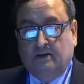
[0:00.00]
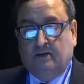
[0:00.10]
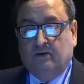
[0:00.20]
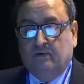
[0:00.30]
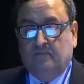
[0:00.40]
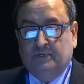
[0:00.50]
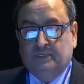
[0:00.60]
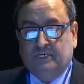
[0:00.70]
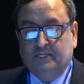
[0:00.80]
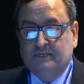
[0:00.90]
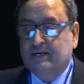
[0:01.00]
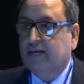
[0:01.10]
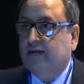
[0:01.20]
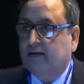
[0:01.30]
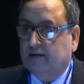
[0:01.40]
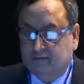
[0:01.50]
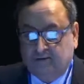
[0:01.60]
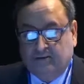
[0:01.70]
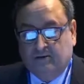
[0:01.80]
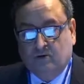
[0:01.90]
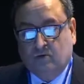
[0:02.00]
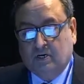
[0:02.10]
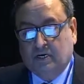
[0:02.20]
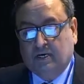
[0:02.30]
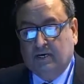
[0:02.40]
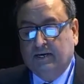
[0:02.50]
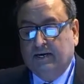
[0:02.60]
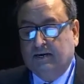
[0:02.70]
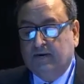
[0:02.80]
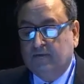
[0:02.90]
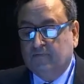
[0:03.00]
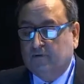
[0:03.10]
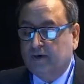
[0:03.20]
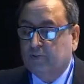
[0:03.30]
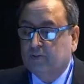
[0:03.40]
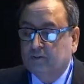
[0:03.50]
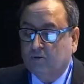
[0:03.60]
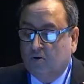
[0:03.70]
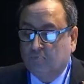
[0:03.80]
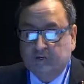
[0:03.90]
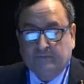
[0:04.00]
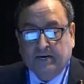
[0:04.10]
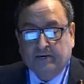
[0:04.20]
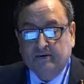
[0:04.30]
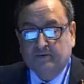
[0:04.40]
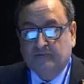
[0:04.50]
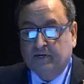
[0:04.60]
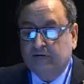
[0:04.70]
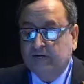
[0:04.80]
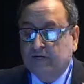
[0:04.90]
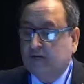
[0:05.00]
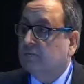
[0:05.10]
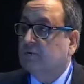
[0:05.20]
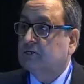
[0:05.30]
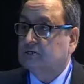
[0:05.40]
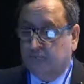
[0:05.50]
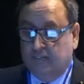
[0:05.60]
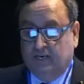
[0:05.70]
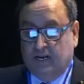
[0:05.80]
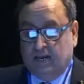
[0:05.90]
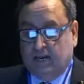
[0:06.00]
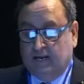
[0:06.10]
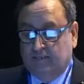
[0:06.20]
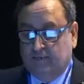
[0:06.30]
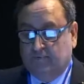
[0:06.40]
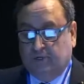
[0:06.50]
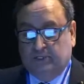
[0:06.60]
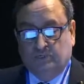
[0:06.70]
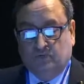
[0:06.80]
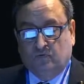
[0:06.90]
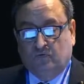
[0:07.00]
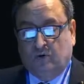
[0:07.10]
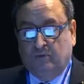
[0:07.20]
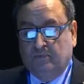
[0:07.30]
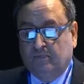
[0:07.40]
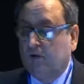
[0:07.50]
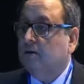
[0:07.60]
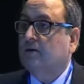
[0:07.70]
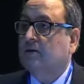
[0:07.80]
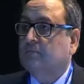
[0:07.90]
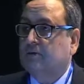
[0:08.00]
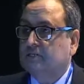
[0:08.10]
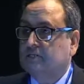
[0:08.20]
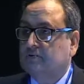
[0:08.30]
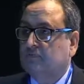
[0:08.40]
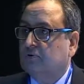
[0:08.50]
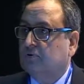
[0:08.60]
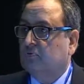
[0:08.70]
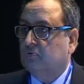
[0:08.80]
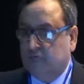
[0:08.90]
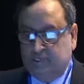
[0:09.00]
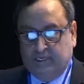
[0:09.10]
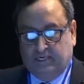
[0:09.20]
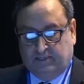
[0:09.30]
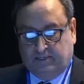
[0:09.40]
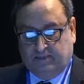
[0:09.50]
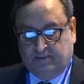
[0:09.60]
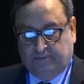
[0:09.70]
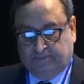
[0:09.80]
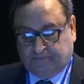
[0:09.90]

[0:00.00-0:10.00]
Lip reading: Now, if we see the genetics, no clearly identifiable common pattern of genetic aberration has emerged to form a molecular basis for tumorigenesis.